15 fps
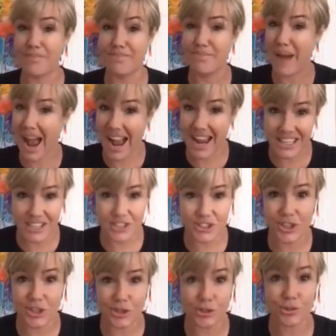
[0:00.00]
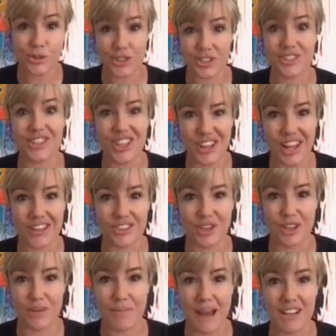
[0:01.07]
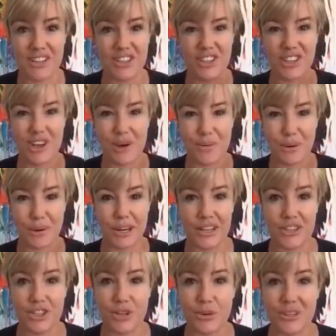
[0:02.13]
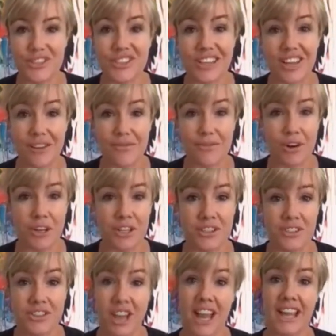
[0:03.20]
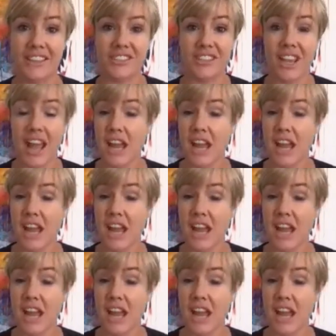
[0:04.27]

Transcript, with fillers: back issues, which is, the, as you can imagine, the number one issue we see on Vulcan sites,